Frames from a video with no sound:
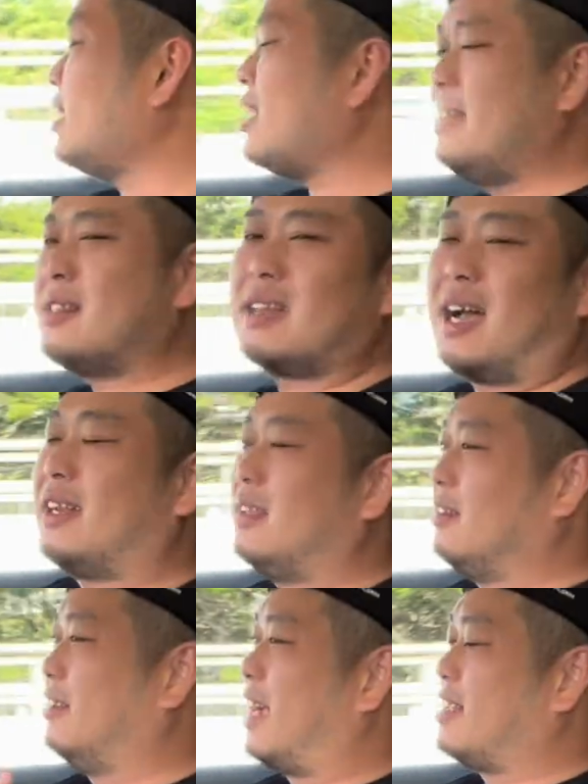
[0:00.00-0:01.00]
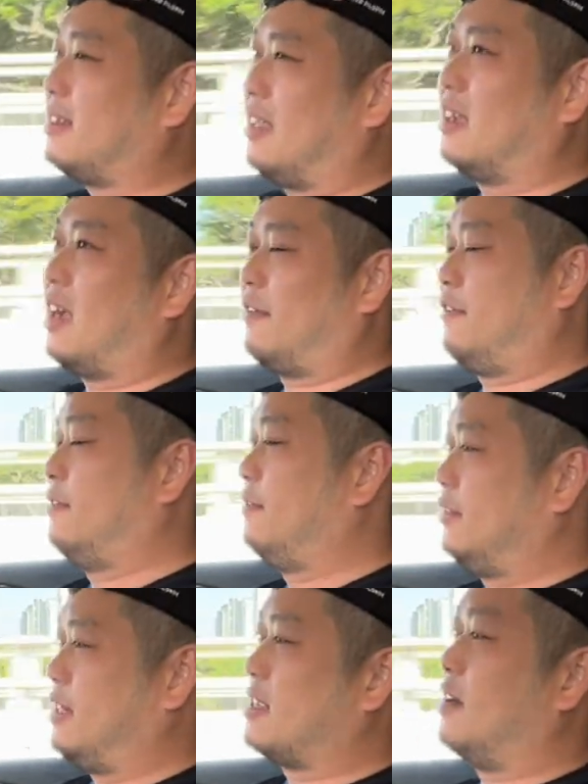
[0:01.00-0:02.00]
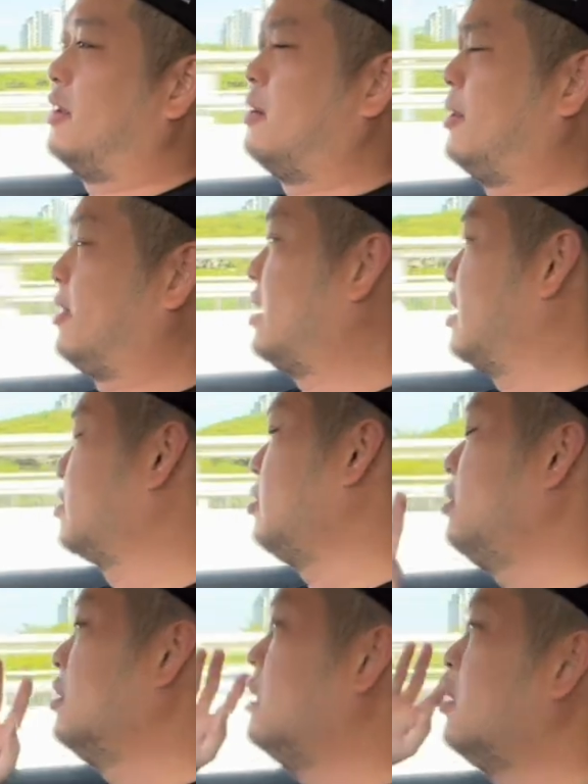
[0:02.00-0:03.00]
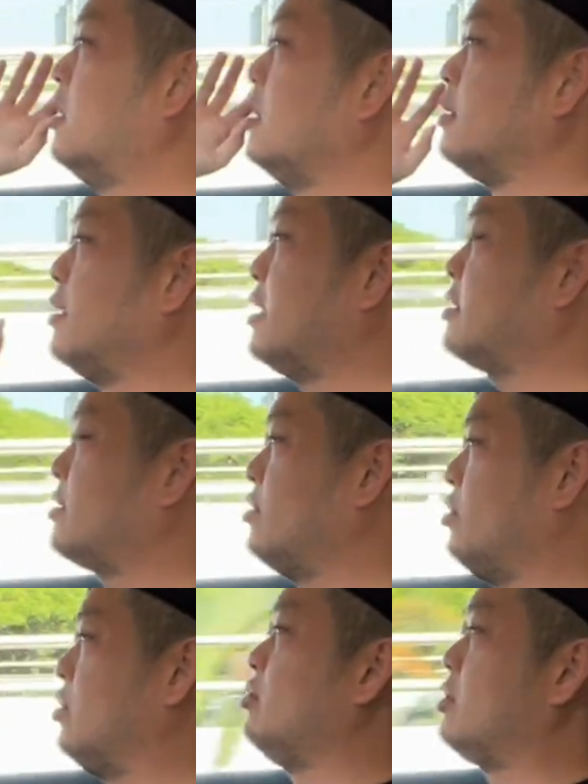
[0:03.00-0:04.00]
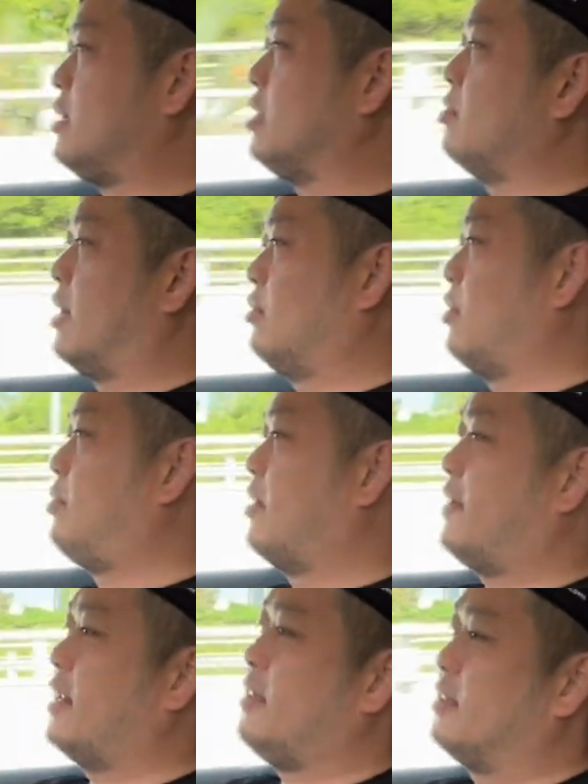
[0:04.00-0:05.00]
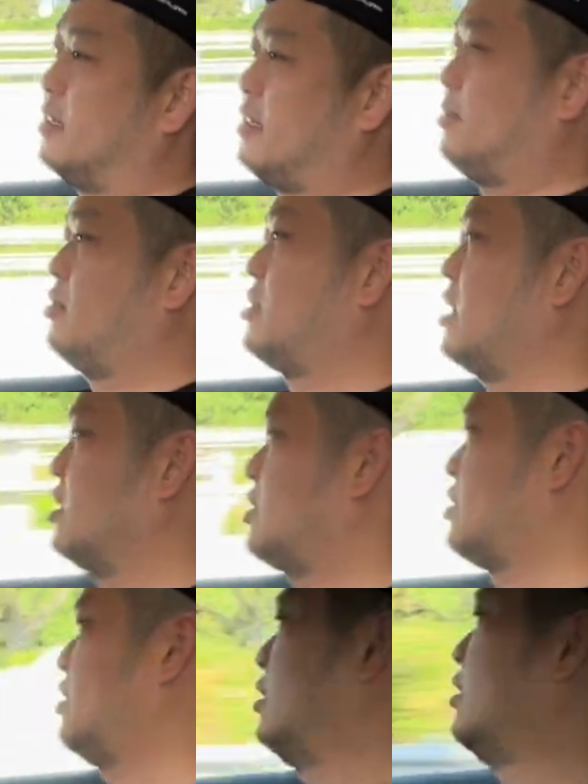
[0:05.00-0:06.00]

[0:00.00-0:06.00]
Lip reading: Here's the other nice thing I've discovered about the car. So this new Tiguan 1.5 litre turbocharged